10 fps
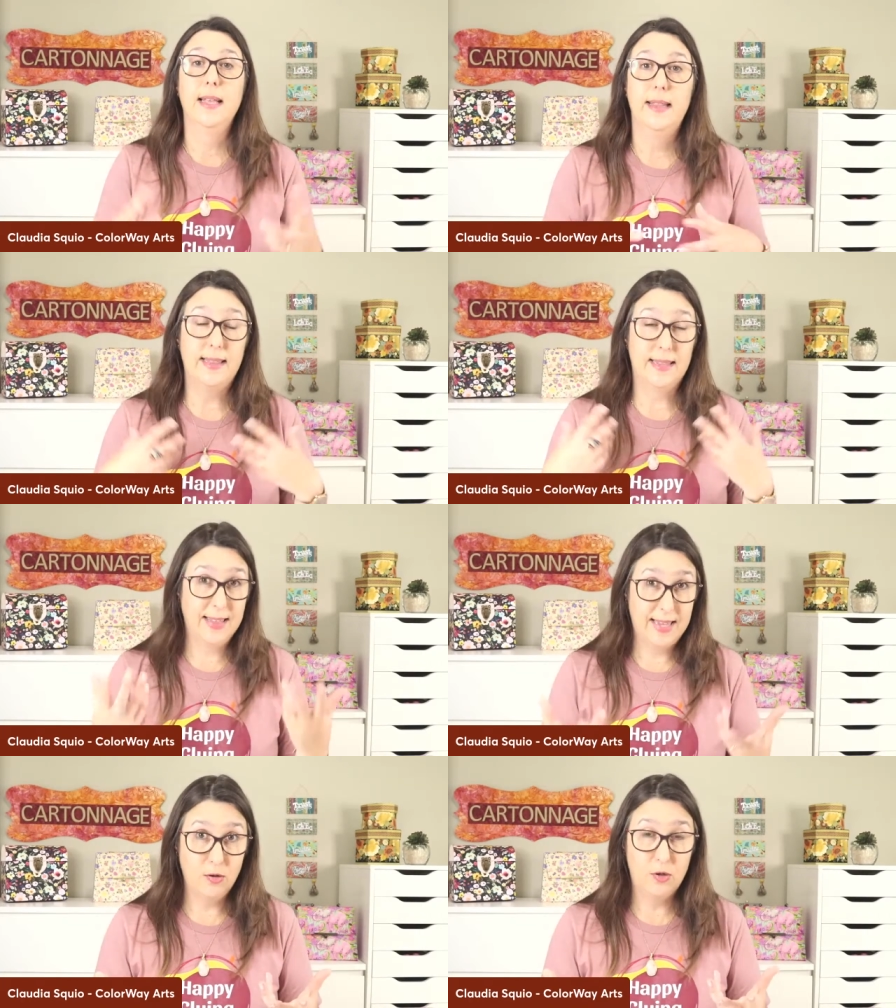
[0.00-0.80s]
That
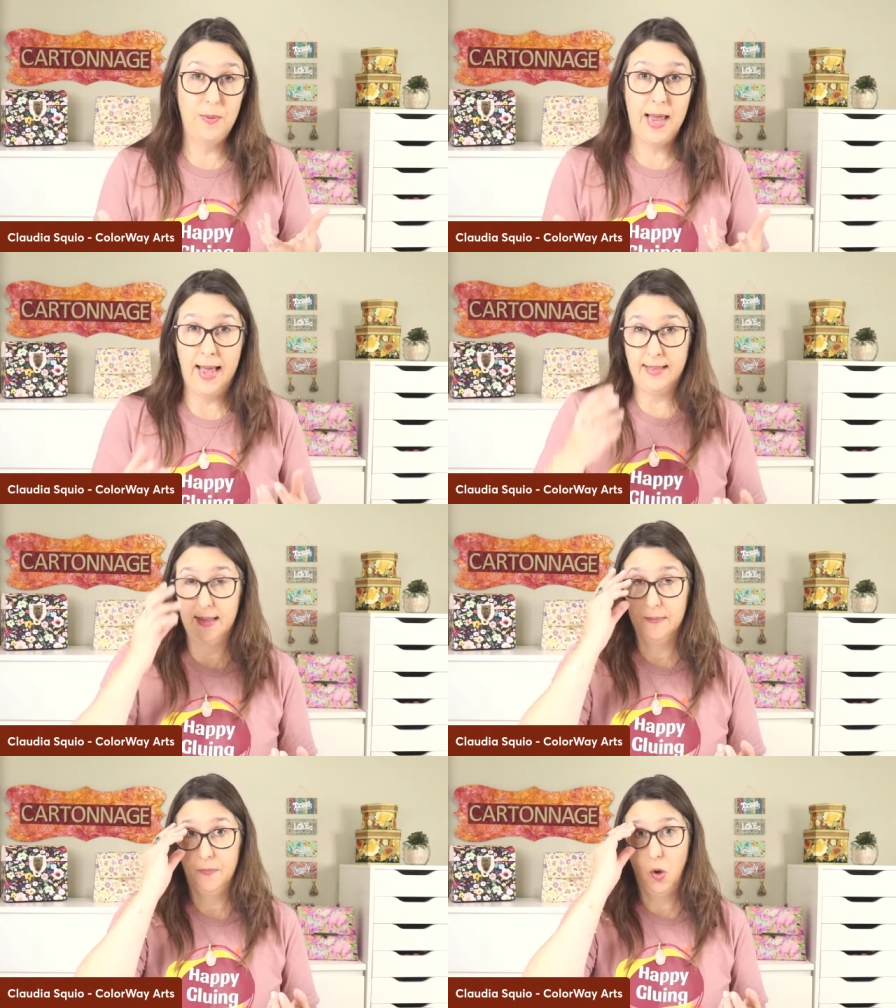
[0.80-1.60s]
can also be
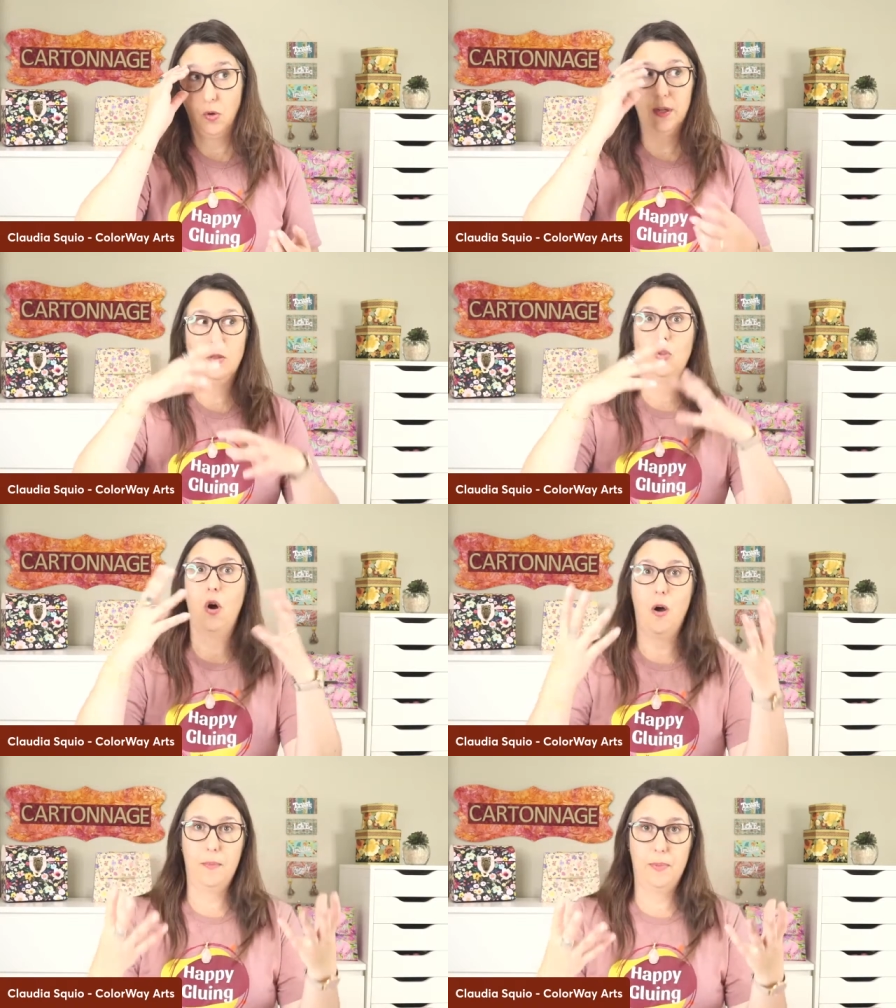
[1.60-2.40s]
added on the
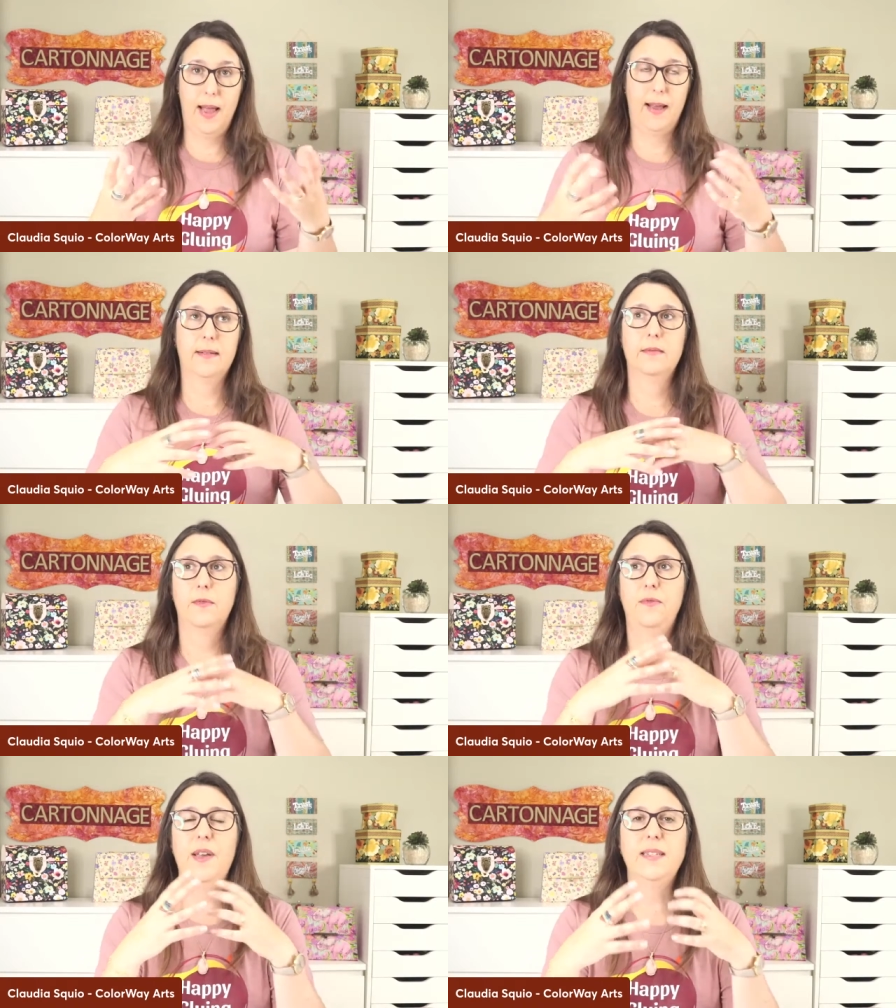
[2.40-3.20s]
top, like
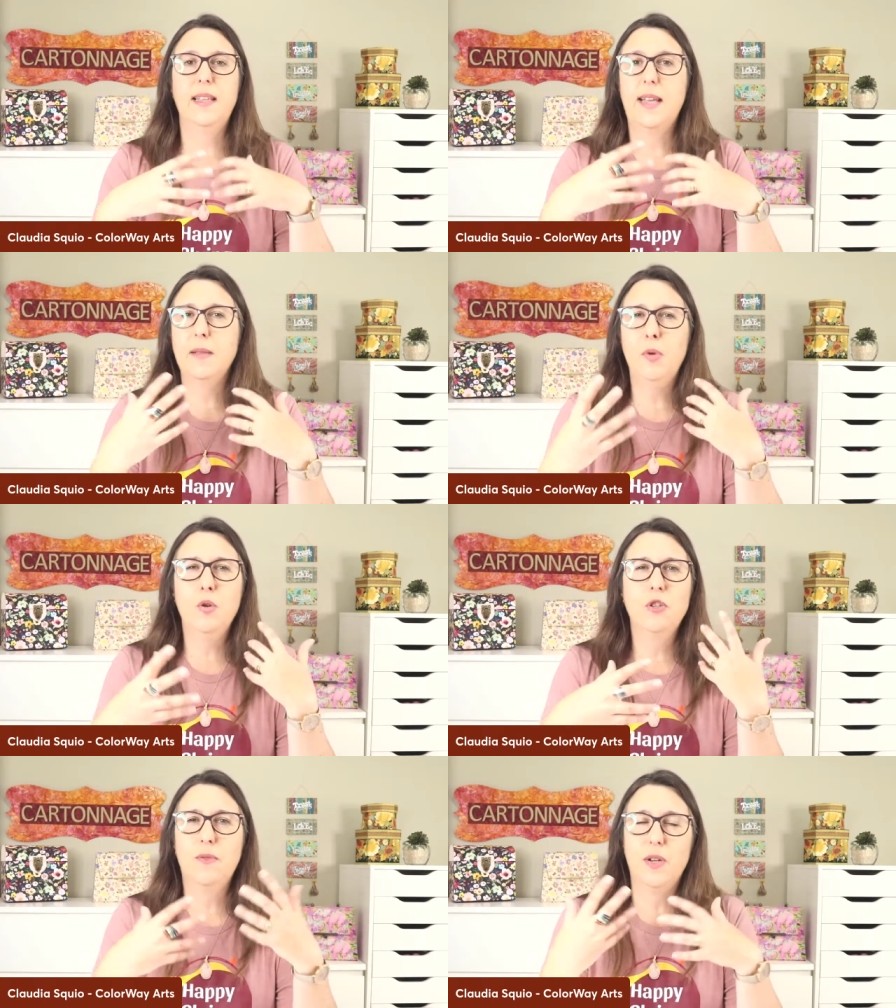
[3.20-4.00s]
things that can be
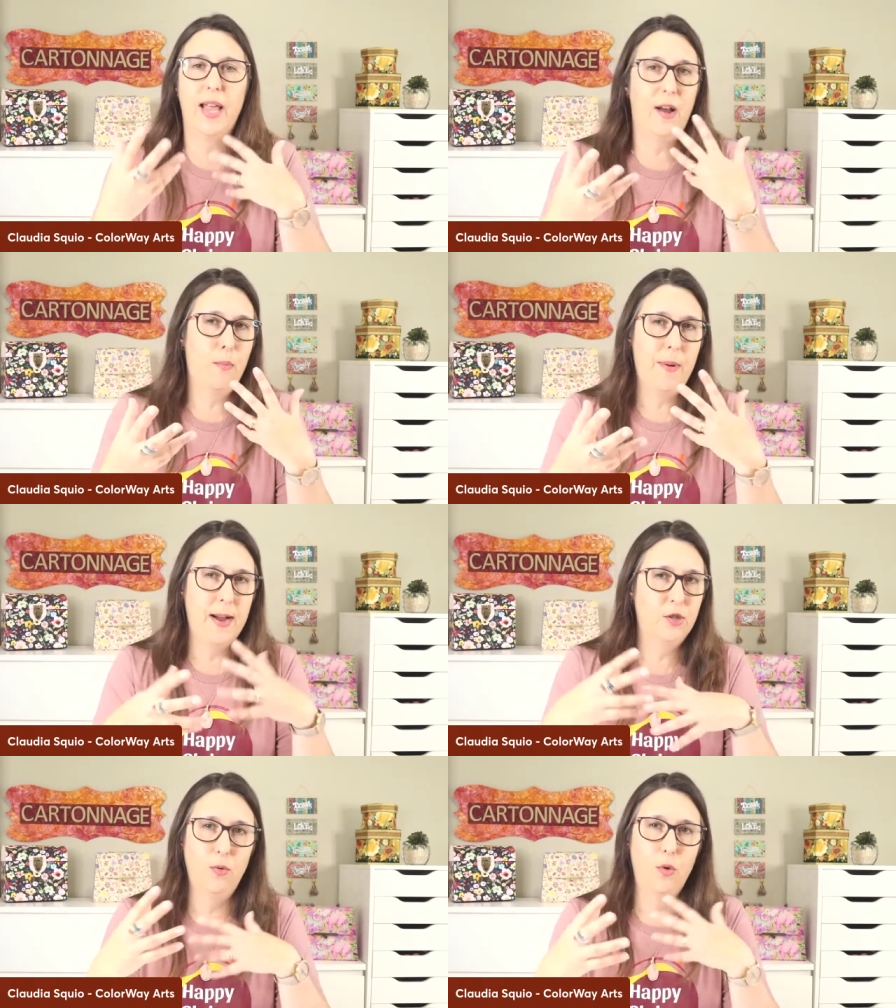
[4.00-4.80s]
used for
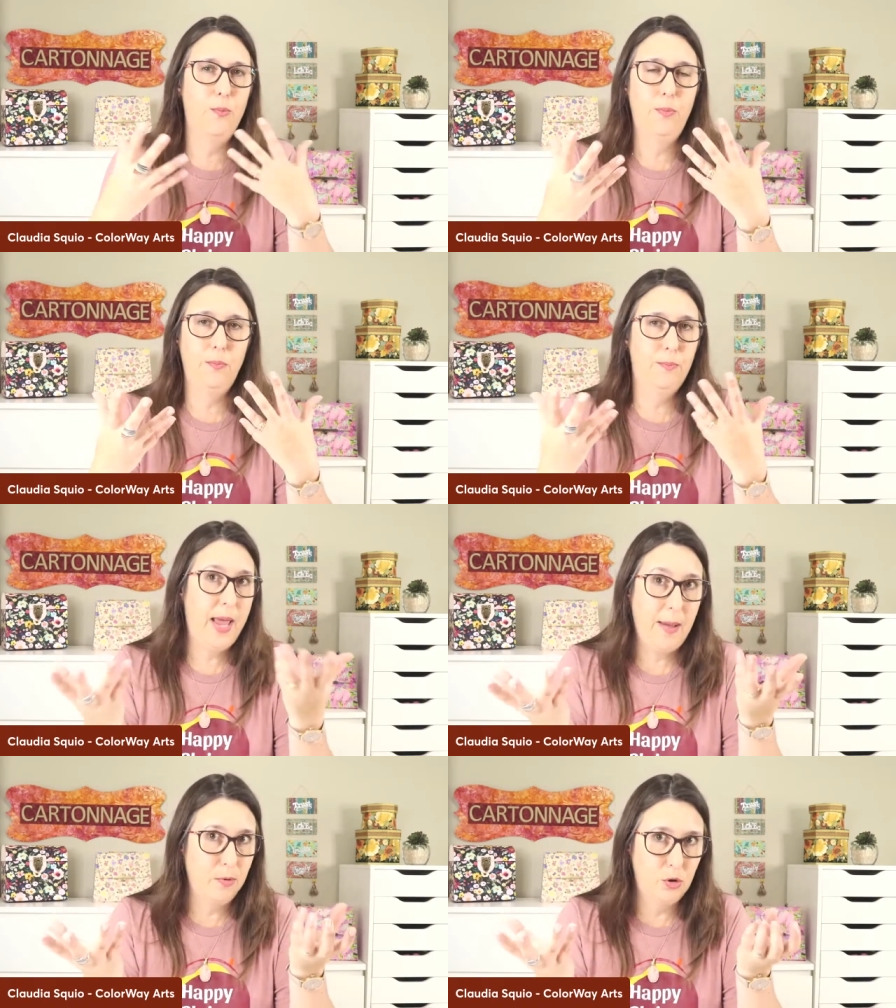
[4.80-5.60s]
decoupage, you will
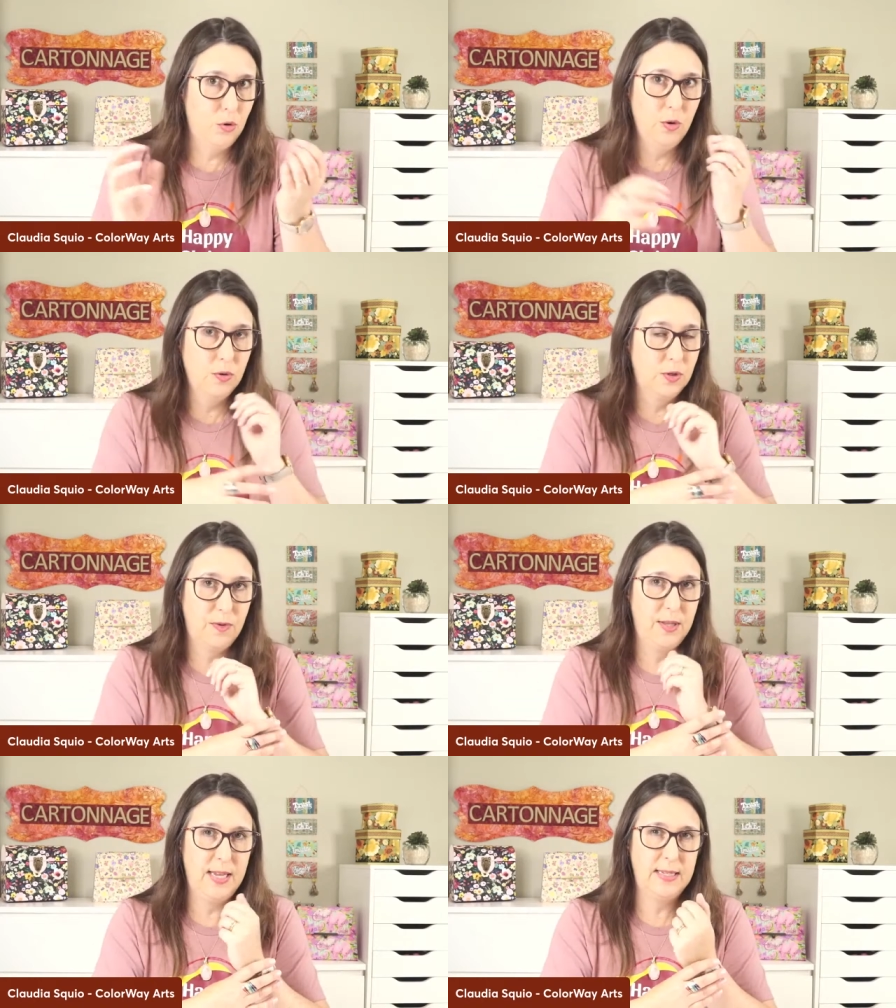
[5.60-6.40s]
be able to use
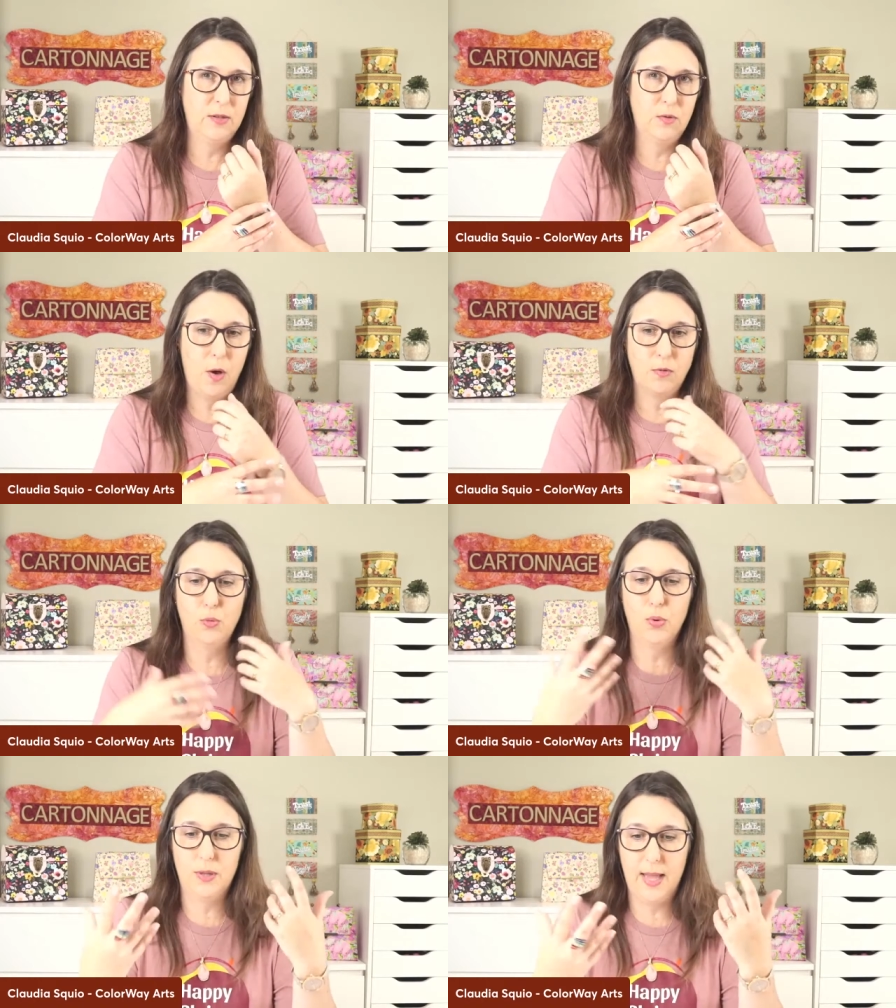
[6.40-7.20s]
for this as well
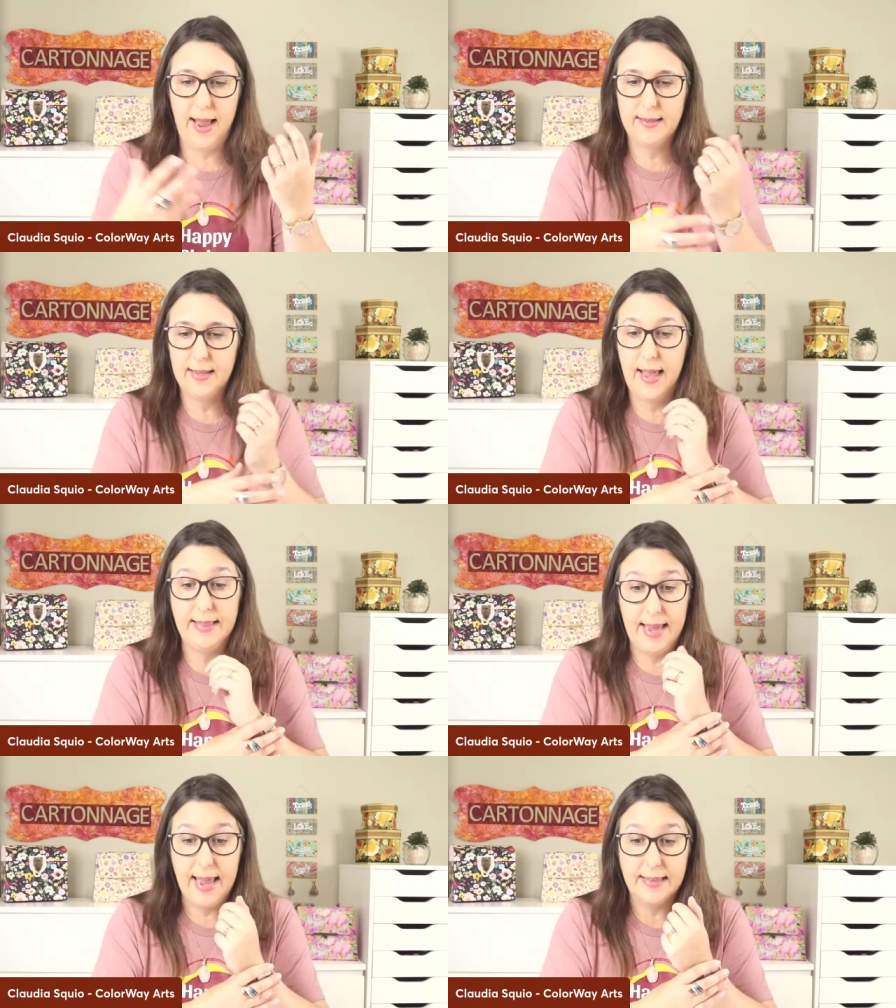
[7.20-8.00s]
to protect
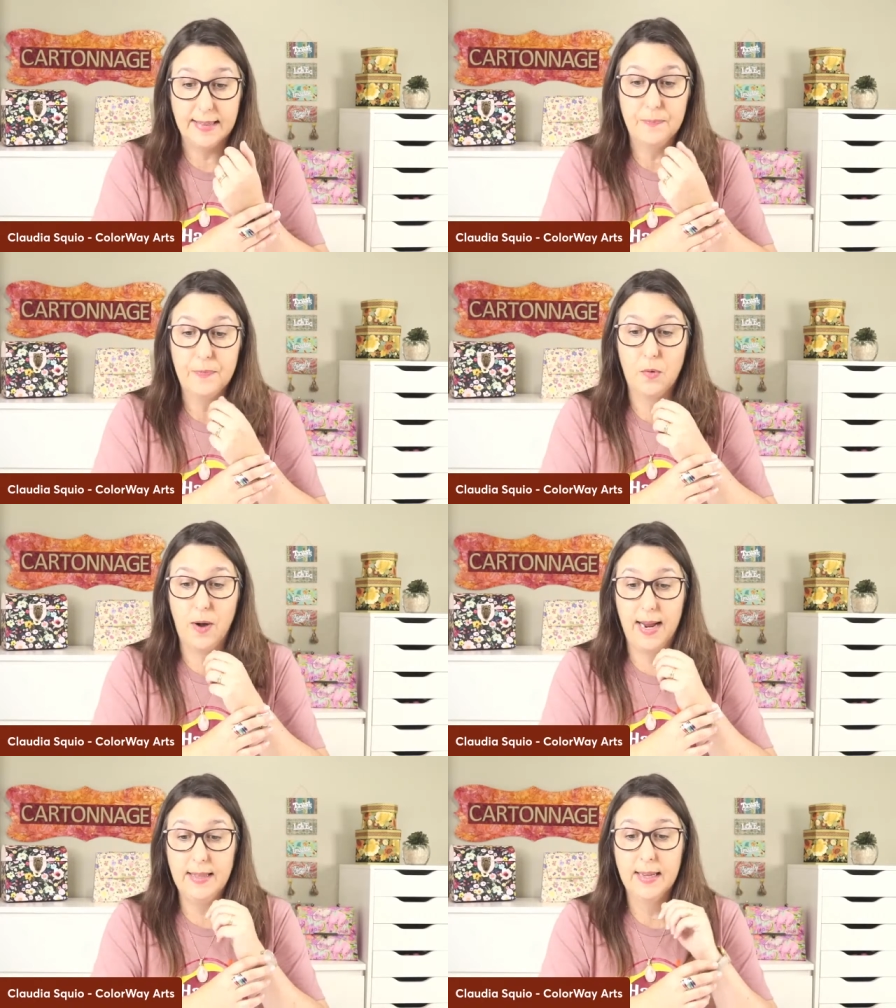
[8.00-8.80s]
at the end,
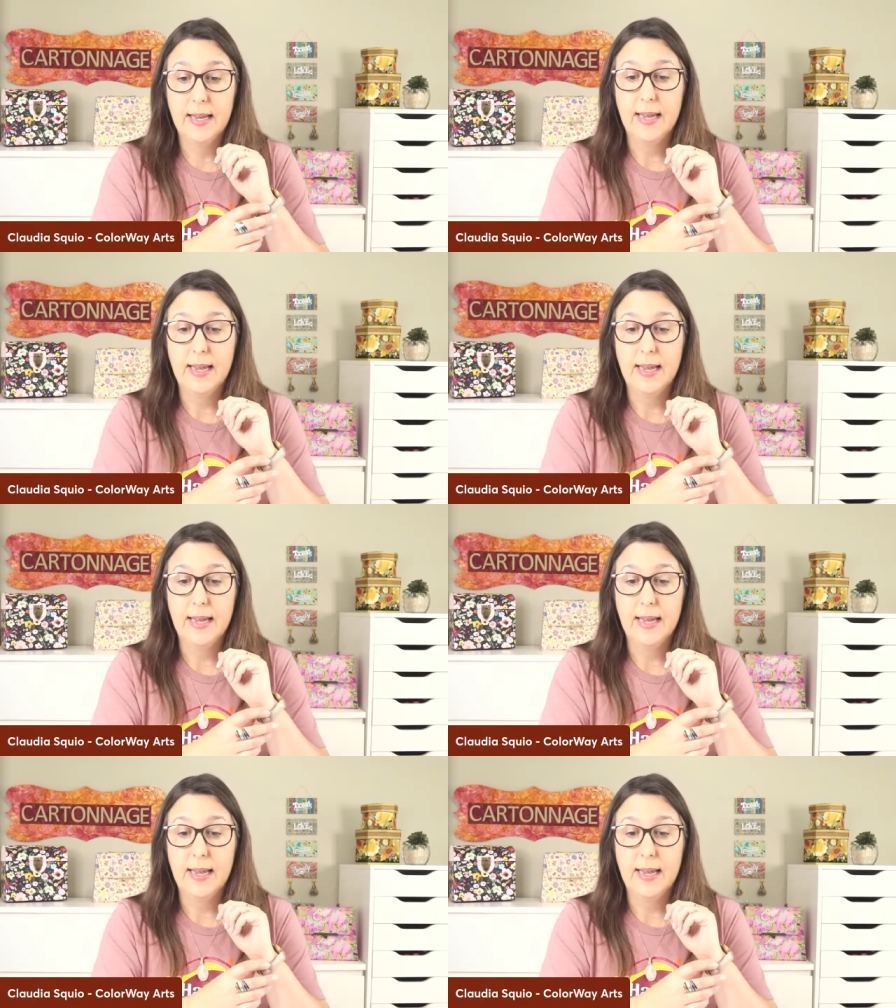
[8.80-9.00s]
right?